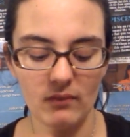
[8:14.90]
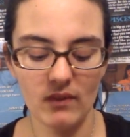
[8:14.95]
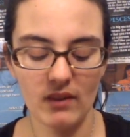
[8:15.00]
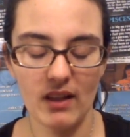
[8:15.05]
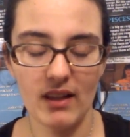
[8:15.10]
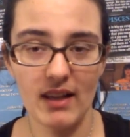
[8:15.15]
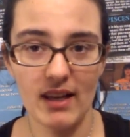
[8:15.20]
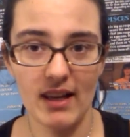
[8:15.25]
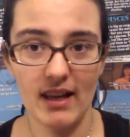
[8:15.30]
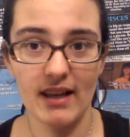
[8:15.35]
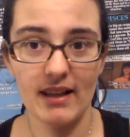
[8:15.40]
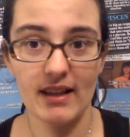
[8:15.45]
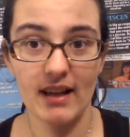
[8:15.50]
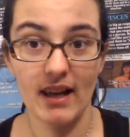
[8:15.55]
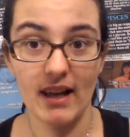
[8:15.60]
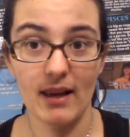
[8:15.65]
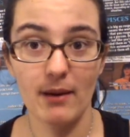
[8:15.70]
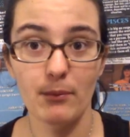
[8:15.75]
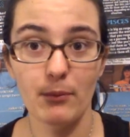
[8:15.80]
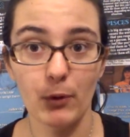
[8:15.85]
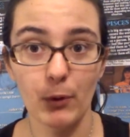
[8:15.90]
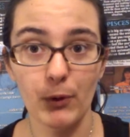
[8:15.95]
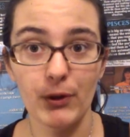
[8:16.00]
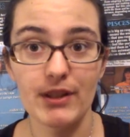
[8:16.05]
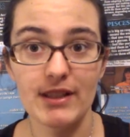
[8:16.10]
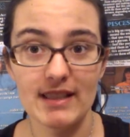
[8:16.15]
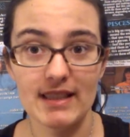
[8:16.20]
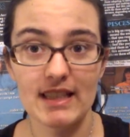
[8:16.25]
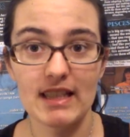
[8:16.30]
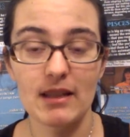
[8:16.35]
and I am going to
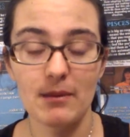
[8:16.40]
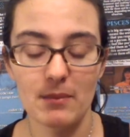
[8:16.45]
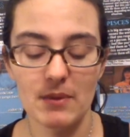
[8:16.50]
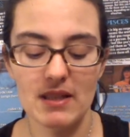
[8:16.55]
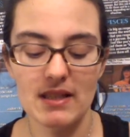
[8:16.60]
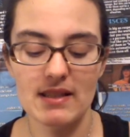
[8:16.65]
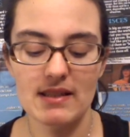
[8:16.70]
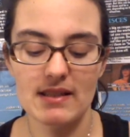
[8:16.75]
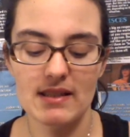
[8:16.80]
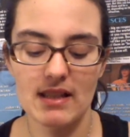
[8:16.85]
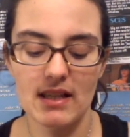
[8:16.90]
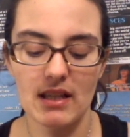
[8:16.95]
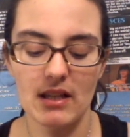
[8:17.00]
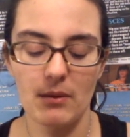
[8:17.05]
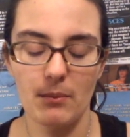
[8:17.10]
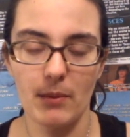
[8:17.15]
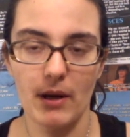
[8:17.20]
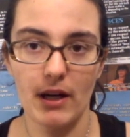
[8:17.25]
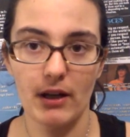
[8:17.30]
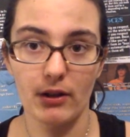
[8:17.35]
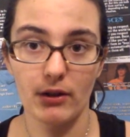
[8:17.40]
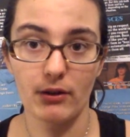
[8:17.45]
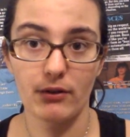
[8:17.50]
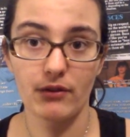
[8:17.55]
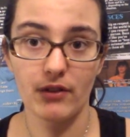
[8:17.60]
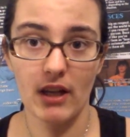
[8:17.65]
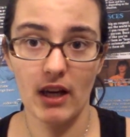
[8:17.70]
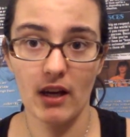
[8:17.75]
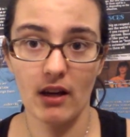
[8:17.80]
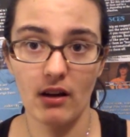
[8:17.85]
keep this in my hoof
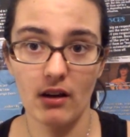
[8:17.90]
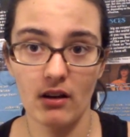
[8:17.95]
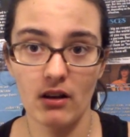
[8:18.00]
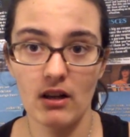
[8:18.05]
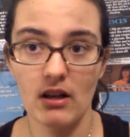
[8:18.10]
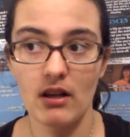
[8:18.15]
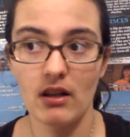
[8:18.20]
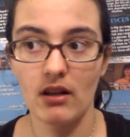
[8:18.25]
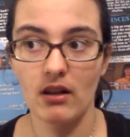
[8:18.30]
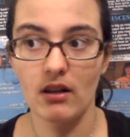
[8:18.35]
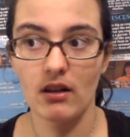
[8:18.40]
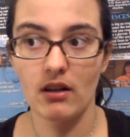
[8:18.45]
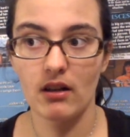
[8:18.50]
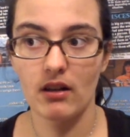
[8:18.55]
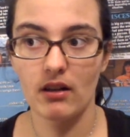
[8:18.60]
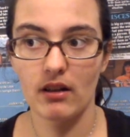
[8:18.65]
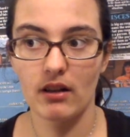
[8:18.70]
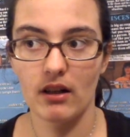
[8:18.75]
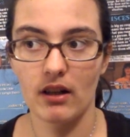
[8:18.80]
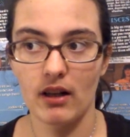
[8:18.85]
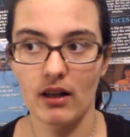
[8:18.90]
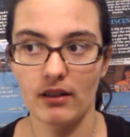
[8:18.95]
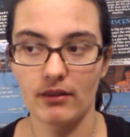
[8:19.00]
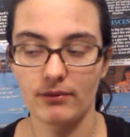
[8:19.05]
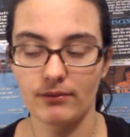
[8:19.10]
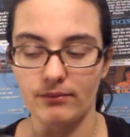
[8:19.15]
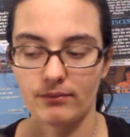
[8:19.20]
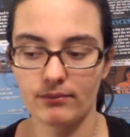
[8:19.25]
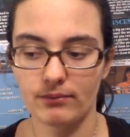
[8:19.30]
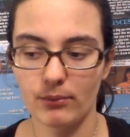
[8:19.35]
care uh,
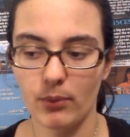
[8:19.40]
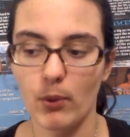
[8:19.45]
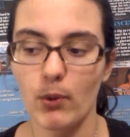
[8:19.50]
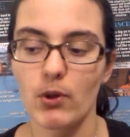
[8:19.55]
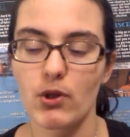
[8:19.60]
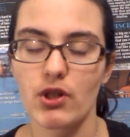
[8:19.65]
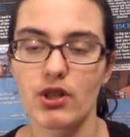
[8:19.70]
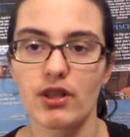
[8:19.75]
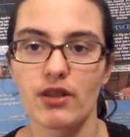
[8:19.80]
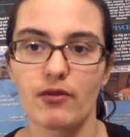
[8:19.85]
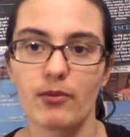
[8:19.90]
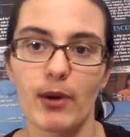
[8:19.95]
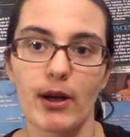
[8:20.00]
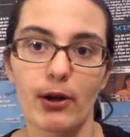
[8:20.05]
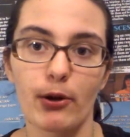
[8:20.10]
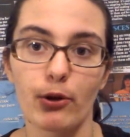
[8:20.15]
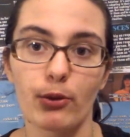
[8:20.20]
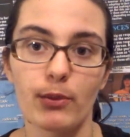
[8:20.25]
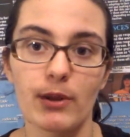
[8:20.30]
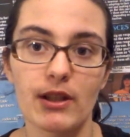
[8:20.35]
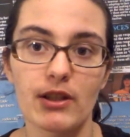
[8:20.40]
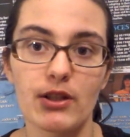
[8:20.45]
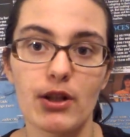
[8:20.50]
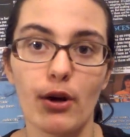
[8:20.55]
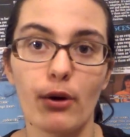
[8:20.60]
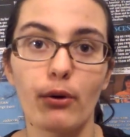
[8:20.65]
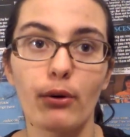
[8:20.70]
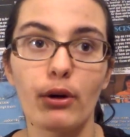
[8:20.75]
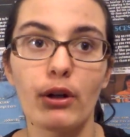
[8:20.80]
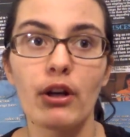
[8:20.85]
portion of my grooming
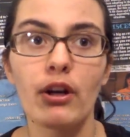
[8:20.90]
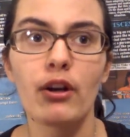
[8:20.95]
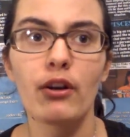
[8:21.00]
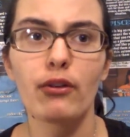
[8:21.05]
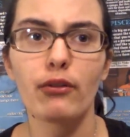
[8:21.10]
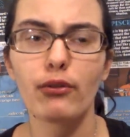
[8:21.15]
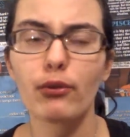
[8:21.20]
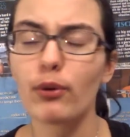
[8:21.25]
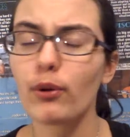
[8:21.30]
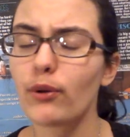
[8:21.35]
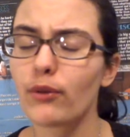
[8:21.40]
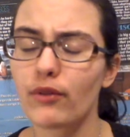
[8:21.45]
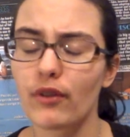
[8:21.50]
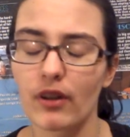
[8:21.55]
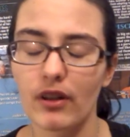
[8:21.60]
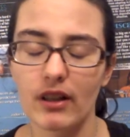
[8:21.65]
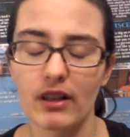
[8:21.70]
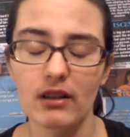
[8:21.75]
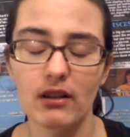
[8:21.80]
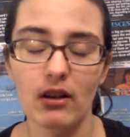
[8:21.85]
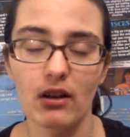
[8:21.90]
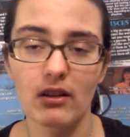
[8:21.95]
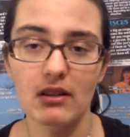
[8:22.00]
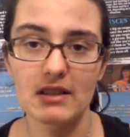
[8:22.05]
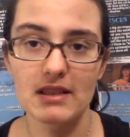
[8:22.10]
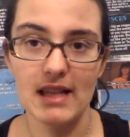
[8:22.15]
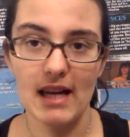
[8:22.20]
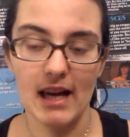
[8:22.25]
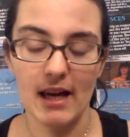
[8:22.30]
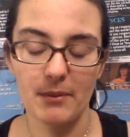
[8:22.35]
tote for a very long
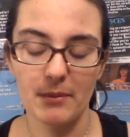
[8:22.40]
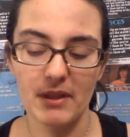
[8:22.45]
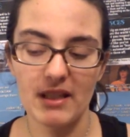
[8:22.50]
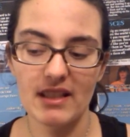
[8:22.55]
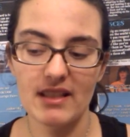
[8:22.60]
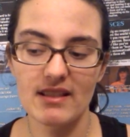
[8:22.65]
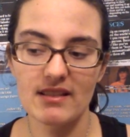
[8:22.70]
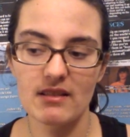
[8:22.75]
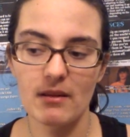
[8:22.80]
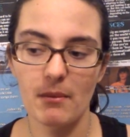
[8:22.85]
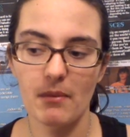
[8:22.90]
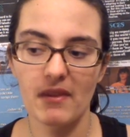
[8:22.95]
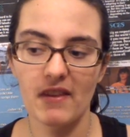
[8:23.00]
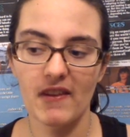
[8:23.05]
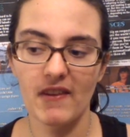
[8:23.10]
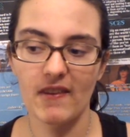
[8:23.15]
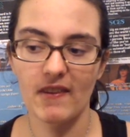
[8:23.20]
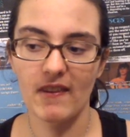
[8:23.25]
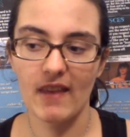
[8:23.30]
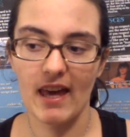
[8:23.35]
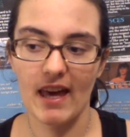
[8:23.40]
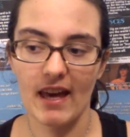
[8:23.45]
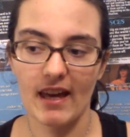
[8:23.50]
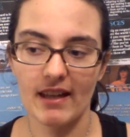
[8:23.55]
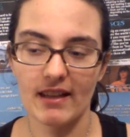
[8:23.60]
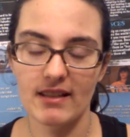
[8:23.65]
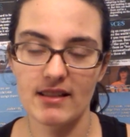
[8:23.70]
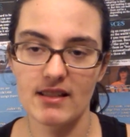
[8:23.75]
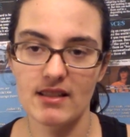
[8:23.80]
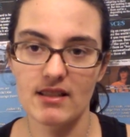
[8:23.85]
time. It is something that
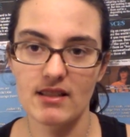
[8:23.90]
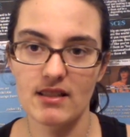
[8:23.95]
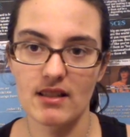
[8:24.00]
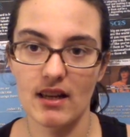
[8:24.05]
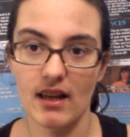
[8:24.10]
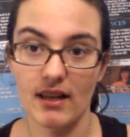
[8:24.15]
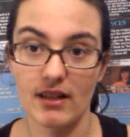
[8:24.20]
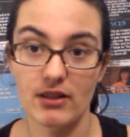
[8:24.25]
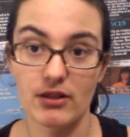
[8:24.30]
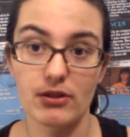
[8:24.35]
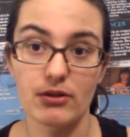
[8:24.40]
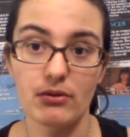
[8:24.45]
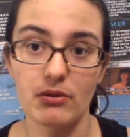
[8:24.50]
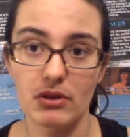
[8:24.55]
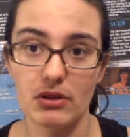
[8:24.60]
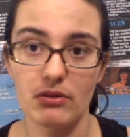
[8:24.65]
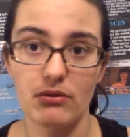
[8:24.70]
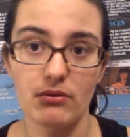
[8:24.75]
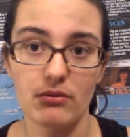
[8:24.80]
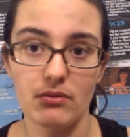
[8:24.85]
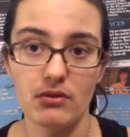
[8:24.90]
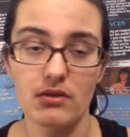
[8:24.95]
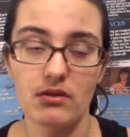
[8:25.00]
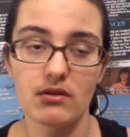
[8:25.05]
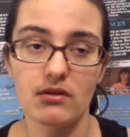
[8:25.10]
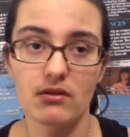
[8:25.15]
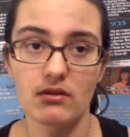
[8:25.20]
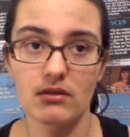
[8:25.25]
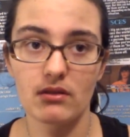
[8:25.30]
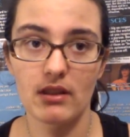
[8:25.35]
I do use
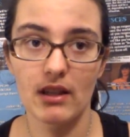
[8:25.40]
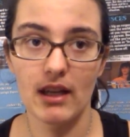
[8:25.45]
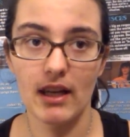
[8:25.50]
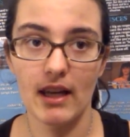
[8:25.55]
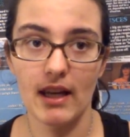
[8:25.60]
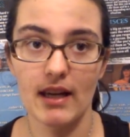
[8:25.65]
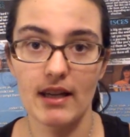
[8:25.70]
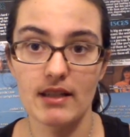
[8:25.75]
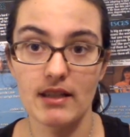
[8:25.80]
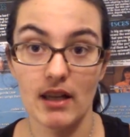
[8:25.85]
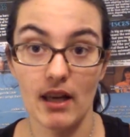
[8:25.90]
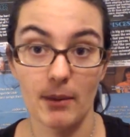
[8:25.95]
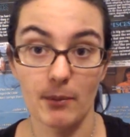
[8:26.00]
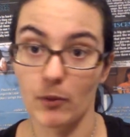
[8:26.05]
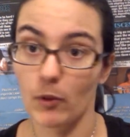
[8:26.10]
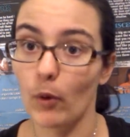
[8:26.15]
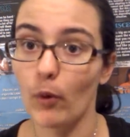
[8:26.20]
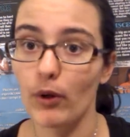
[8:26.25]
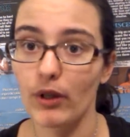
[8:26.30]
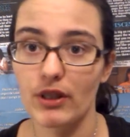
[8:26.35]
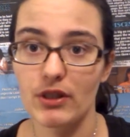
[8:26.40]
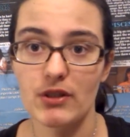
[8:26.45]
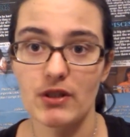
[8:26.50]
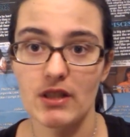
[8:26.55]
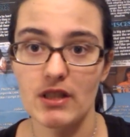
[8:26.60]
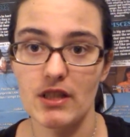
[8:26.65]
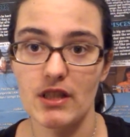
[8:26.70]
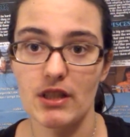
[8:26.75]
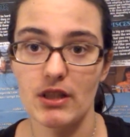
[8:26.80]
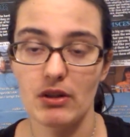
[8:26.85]
and I'm going to
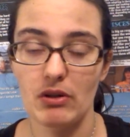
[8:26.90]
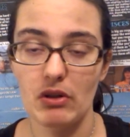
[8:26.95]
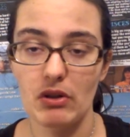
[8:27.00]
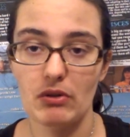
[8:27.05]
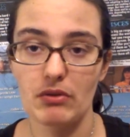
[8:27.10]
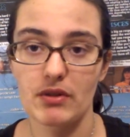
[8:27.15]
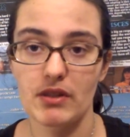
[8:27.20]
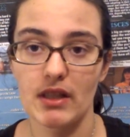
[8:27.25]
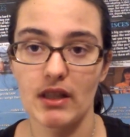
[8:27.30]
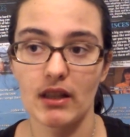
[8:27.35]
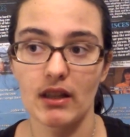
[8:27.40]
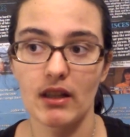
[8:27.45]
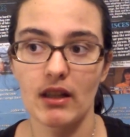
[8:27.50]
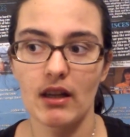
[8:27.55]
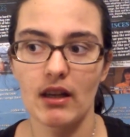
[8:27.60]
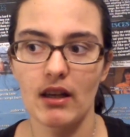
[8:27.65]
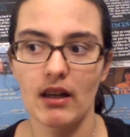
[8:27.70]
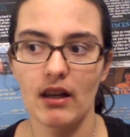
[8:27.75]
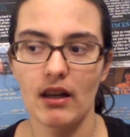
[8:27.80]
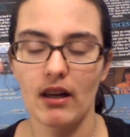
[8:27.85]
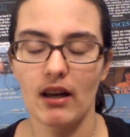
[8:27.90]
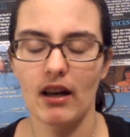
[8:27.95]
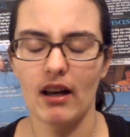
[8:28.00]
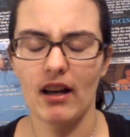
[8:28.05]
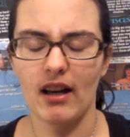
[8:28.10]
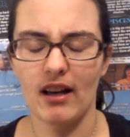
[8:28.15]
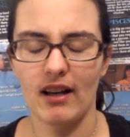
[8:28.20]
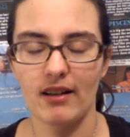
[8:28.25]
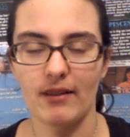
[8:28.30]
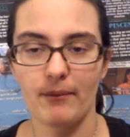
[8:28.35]
continue using. Uh,
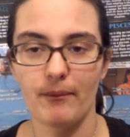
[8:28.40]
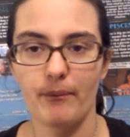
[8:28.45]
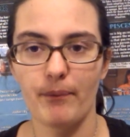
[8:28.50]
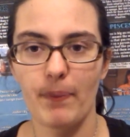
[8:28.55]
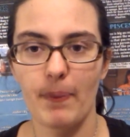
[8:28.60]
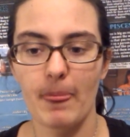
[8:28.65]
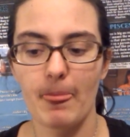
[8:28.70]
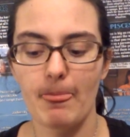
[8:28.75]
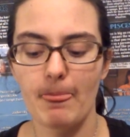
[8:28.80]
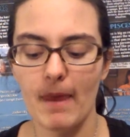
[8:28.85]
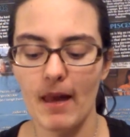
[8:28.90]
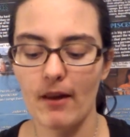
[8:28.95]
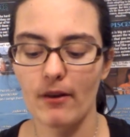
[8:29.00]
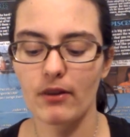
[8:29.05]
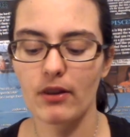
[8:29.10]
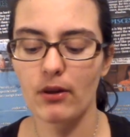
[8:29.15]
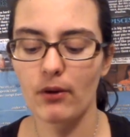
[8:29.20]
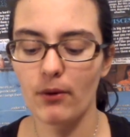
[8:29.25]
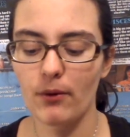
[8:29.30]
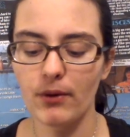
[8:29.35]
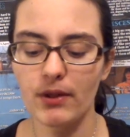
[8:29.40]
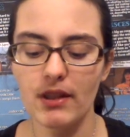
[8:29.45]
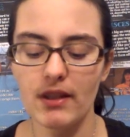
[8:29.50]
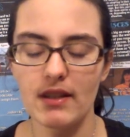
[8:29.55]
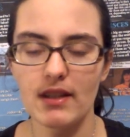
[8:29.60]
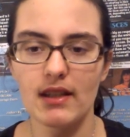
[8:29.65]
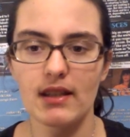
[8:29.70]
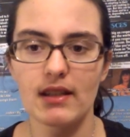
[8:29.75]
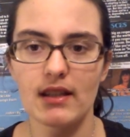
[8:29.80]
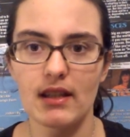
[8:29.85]
Now, the only
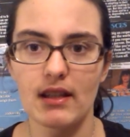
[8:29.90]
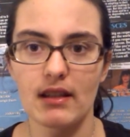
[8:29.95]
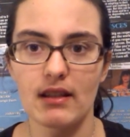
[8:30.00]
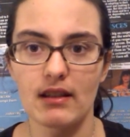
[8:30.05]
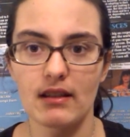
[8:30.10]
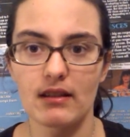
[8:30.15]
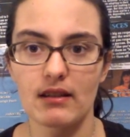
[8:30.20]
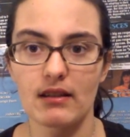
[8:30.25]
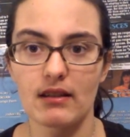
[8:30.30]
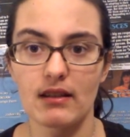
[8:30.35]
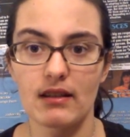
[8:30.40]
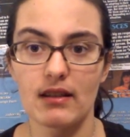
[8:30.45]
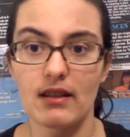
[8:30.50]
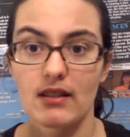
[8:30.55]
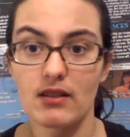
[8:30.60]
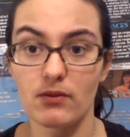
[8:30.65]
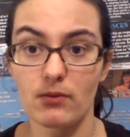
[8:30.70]
time that this